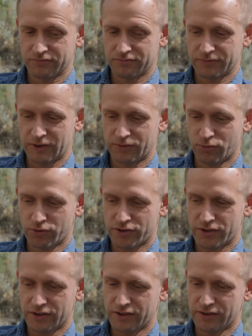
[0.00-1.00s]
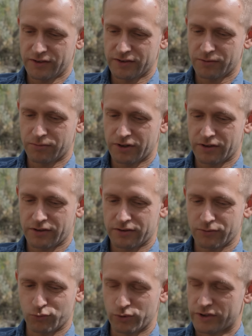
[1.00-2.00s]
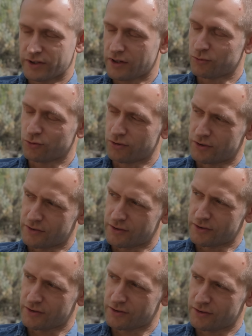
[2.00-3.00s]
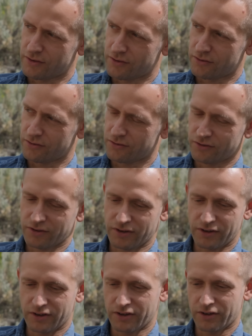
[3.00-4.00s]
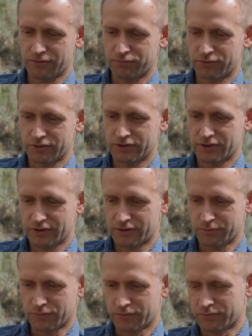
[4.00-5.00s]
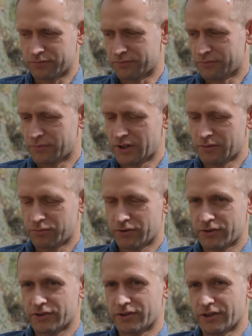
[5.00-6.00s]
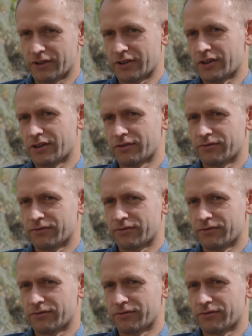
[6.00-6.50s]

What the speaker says: It was easy, but with some nuances. I have printed papers that I have